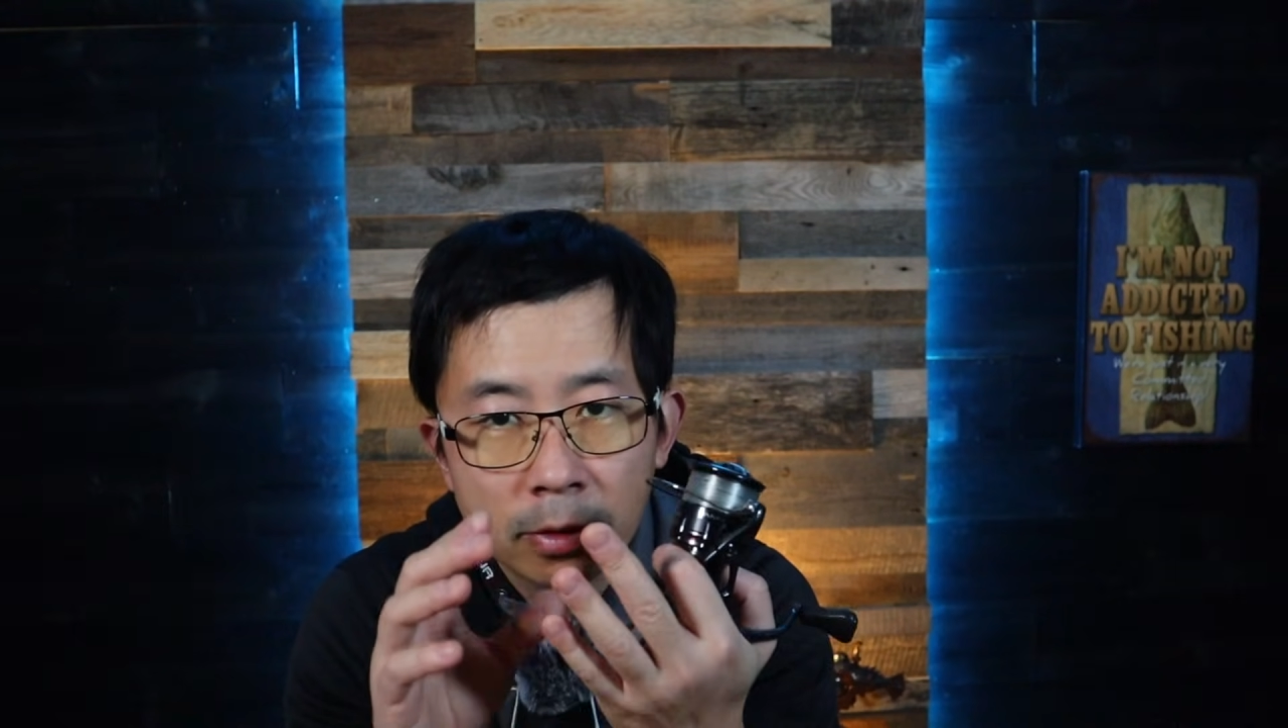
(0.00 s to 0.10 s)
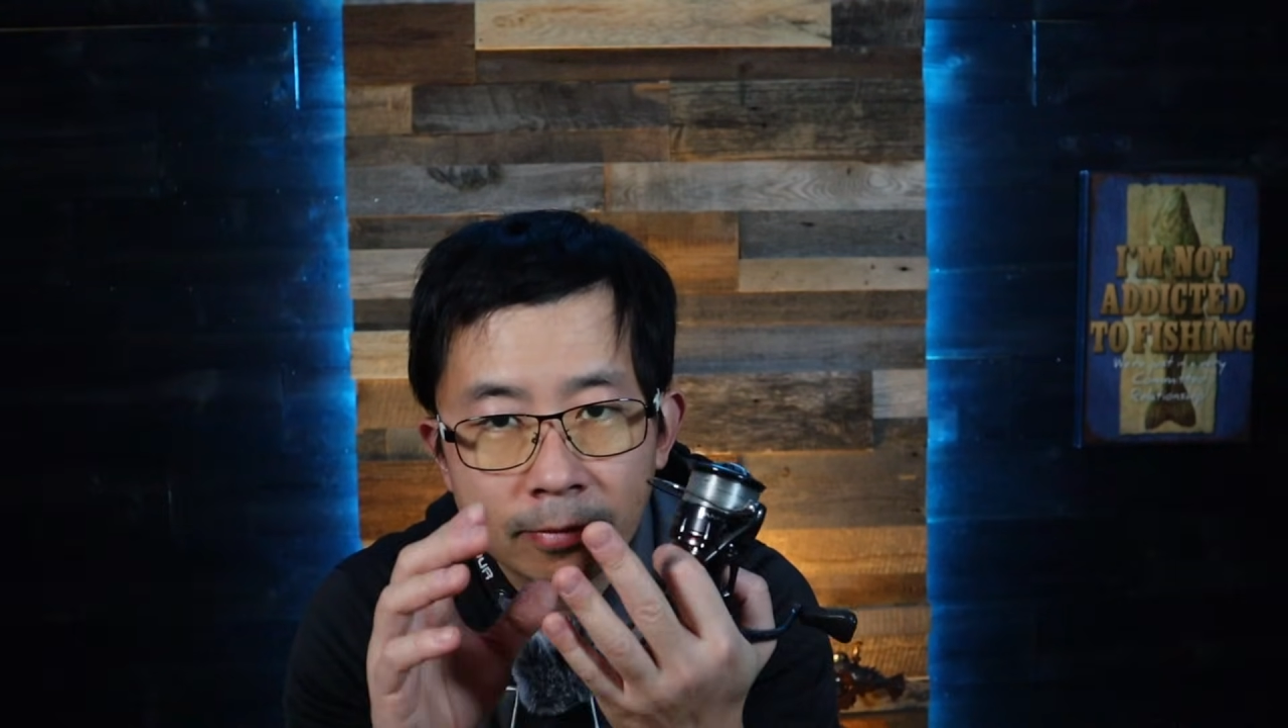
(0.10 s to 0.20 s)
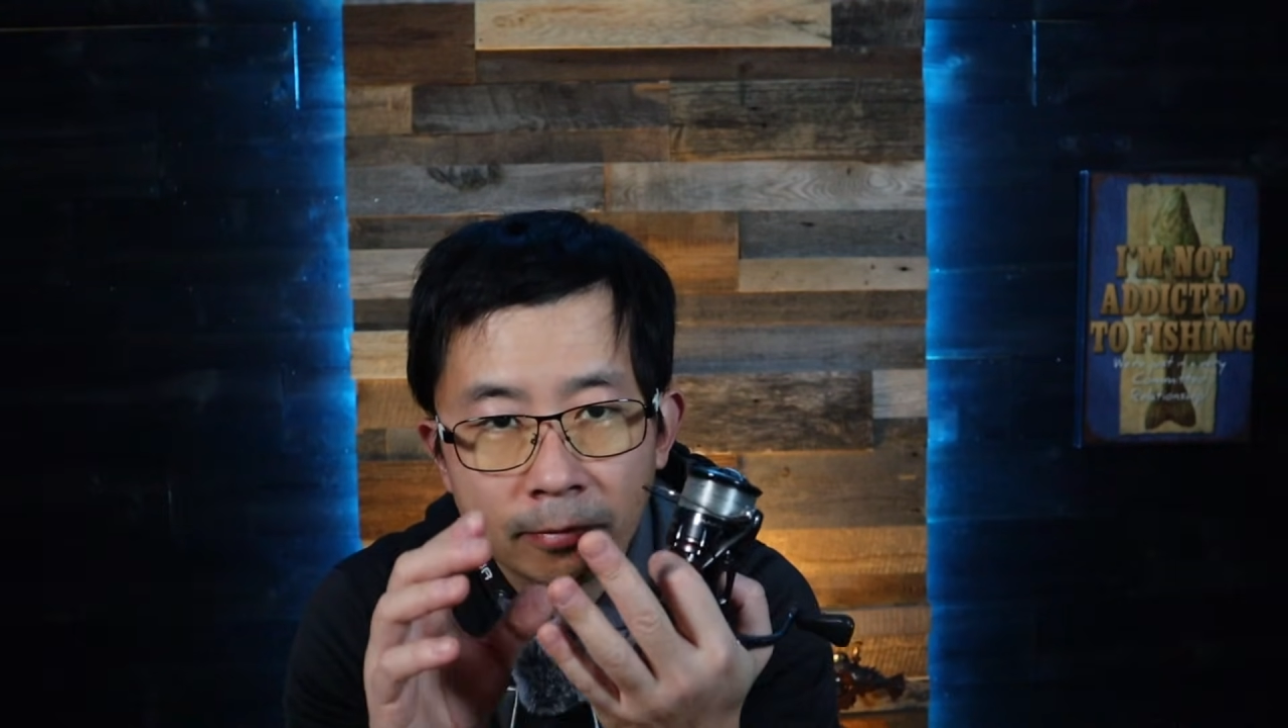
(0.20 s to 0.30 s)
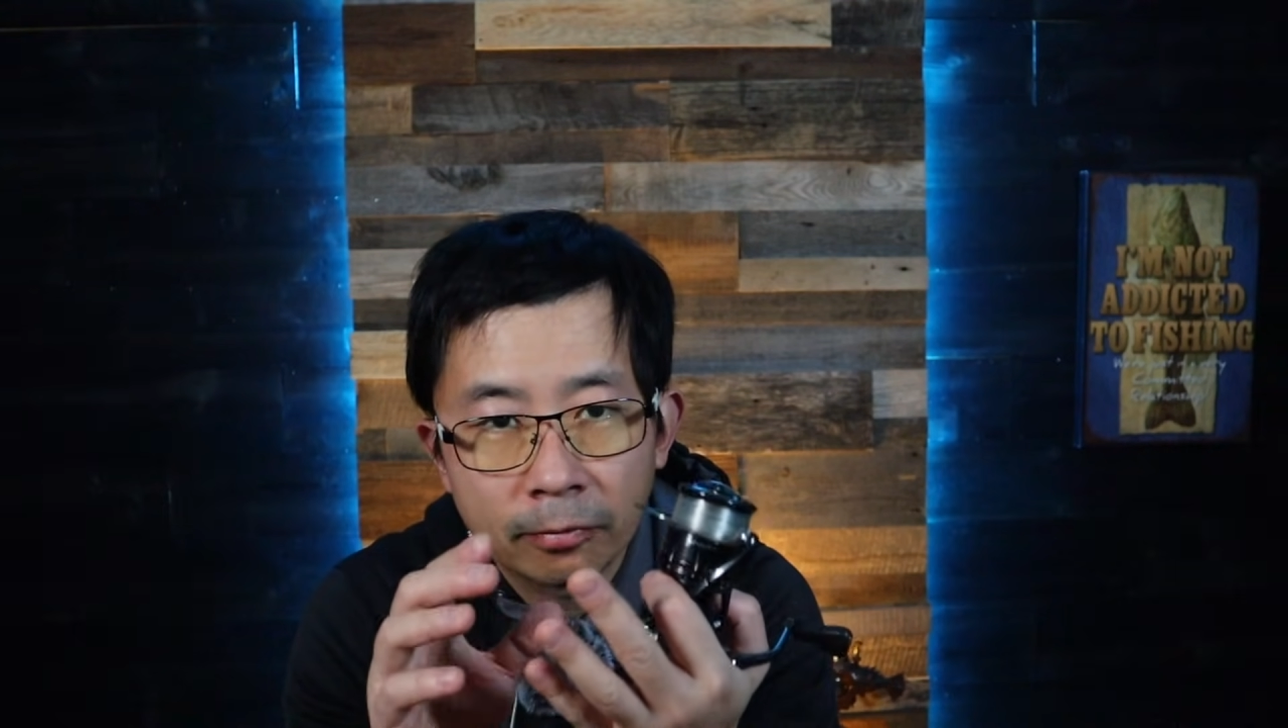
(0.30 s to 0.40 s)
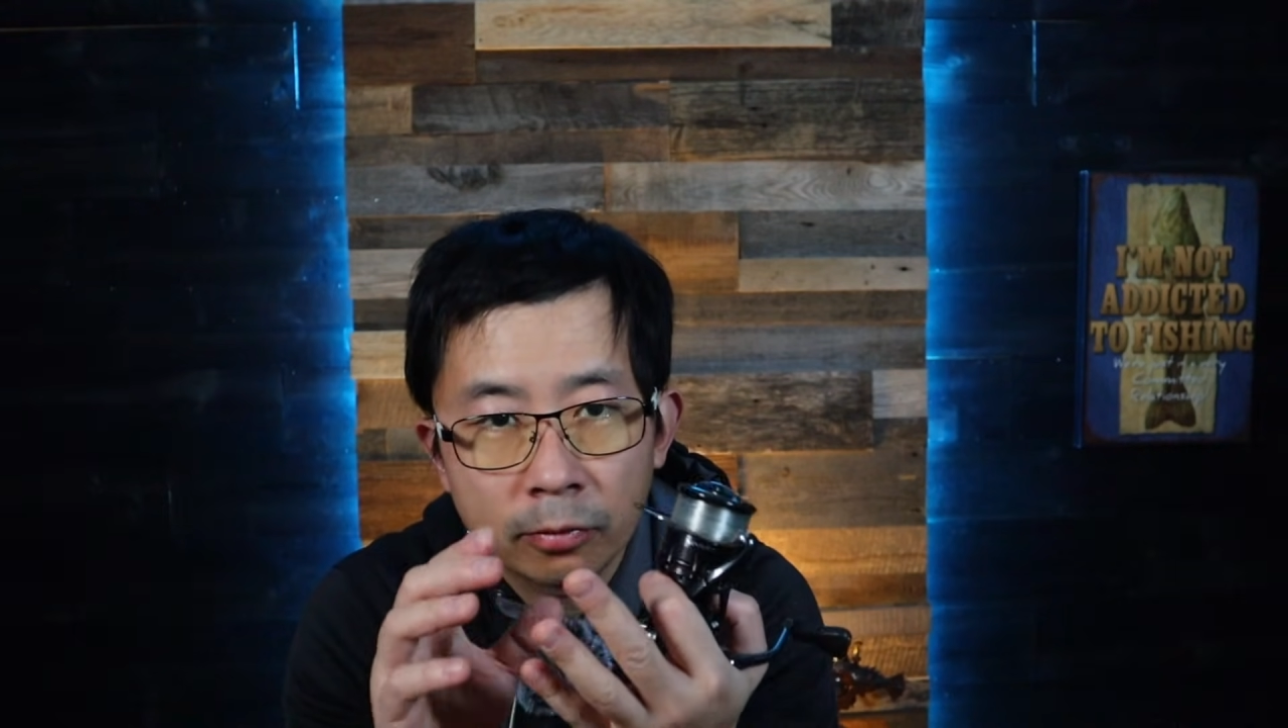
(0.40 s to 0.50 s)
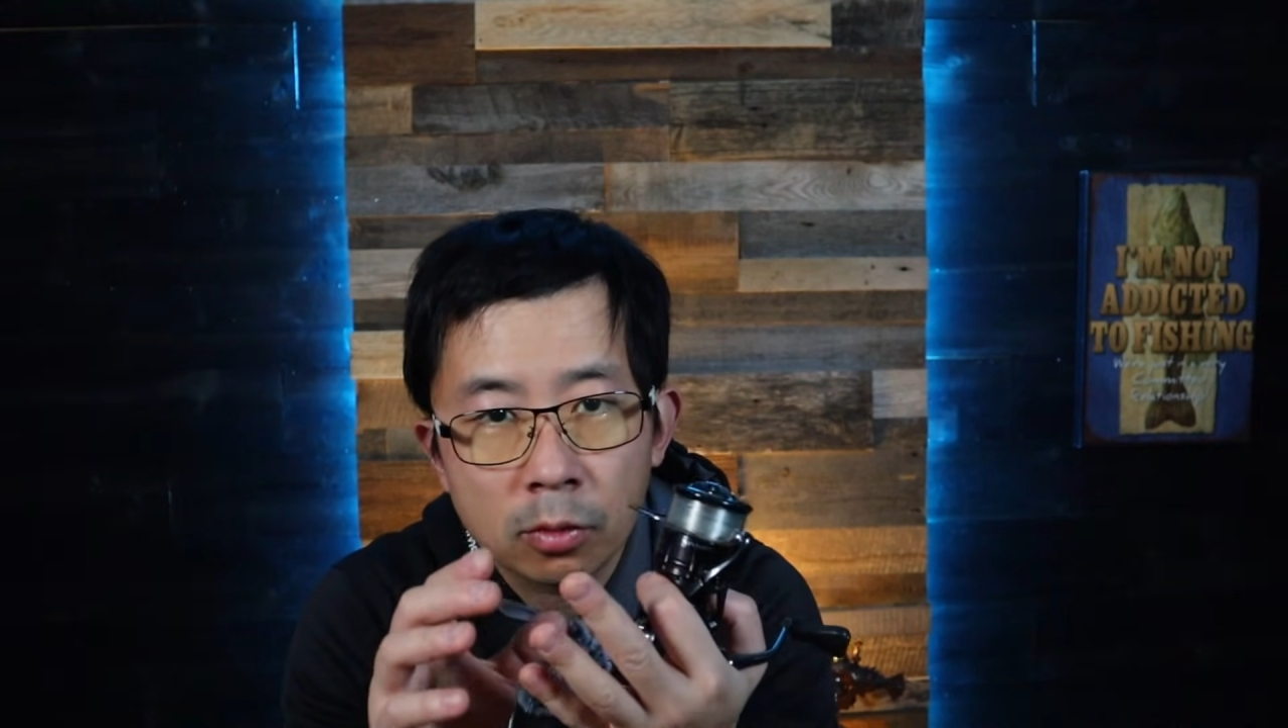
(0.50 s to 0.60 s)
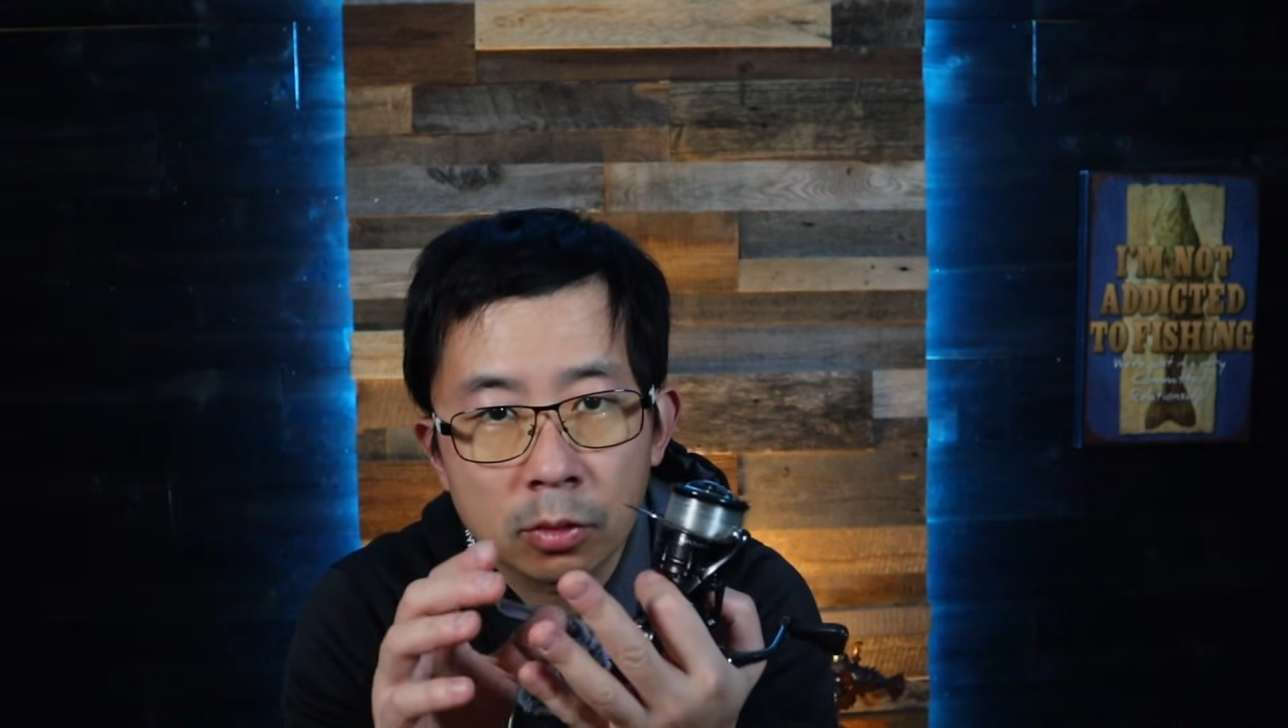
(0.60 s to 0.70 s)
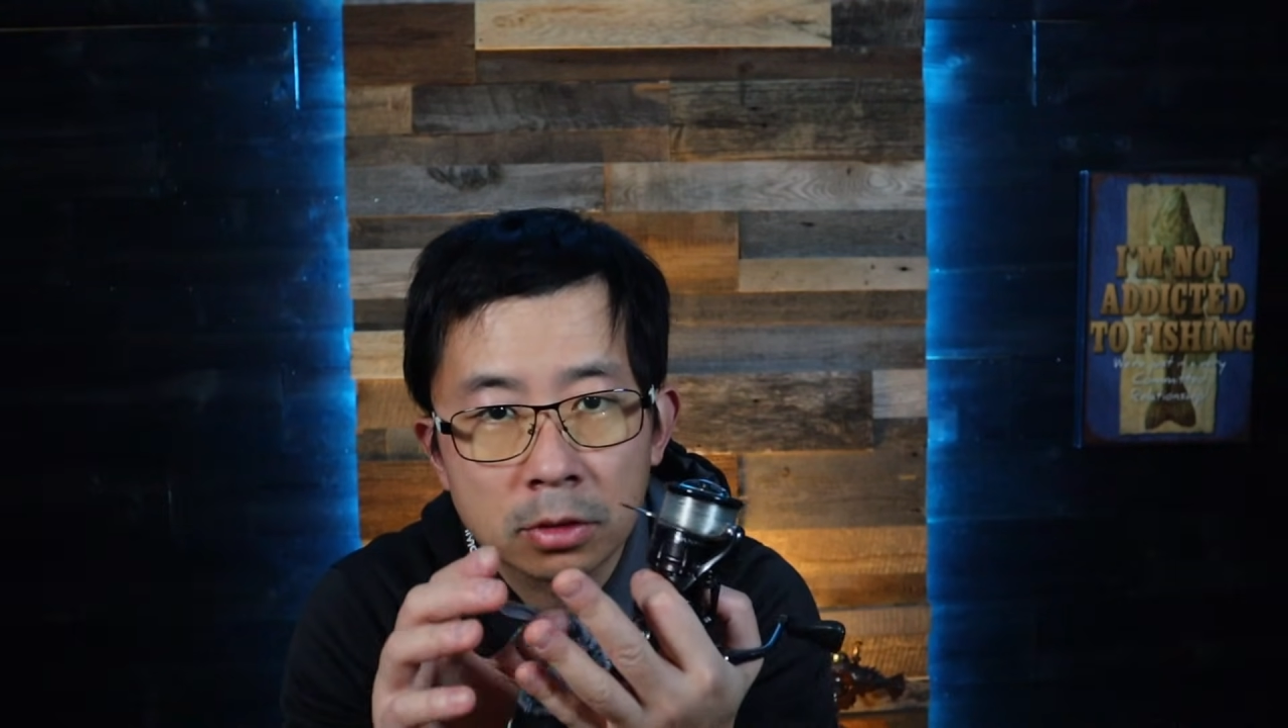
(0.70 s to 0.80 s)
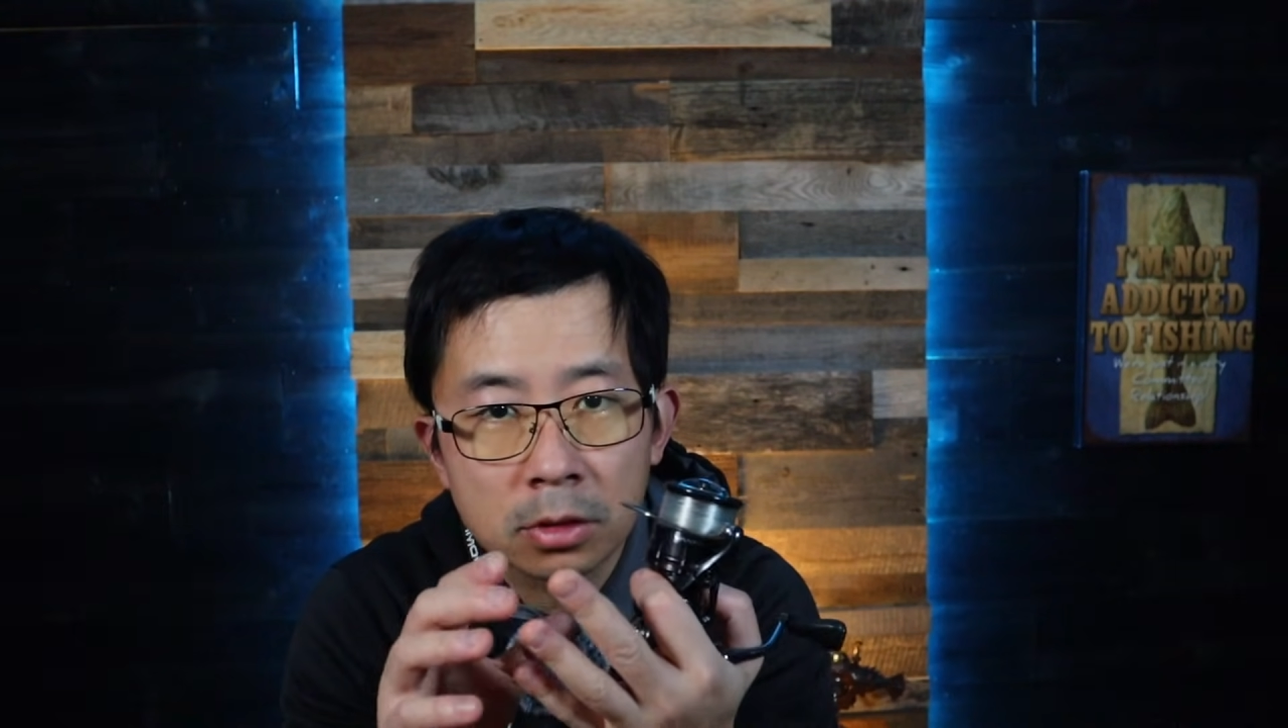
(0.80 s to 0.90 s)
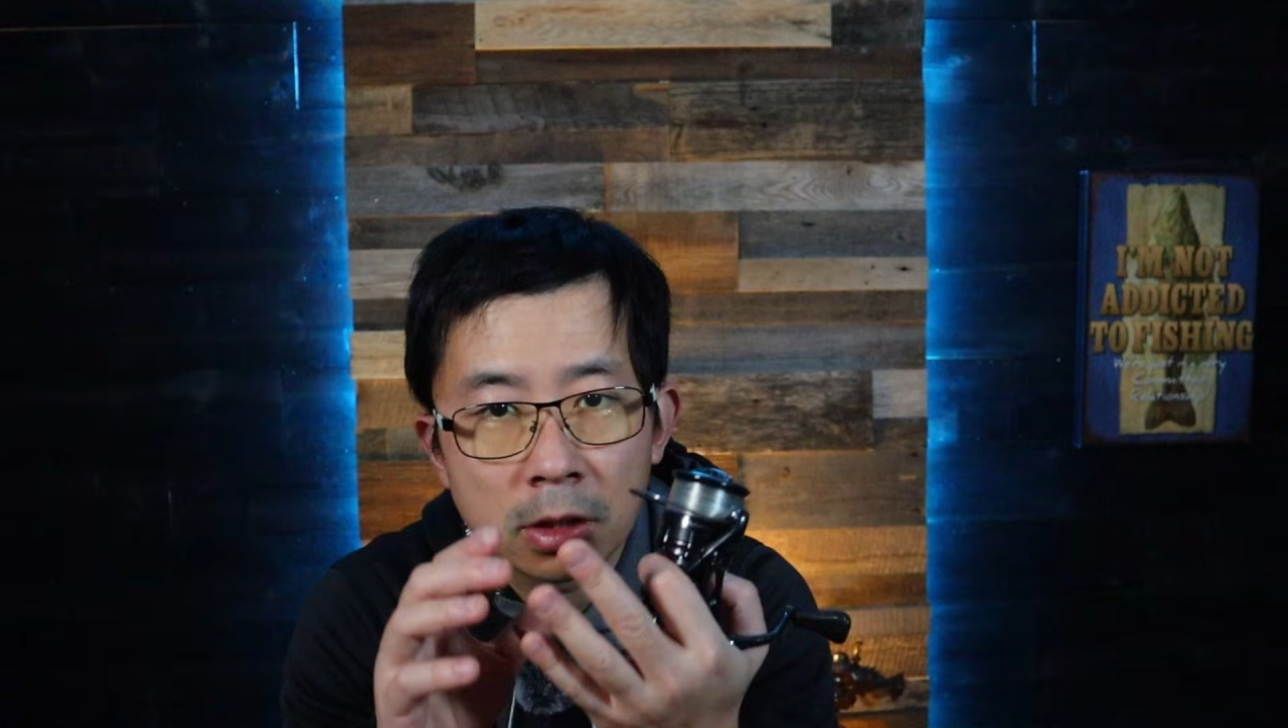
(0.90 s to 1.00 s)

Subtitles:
even frequent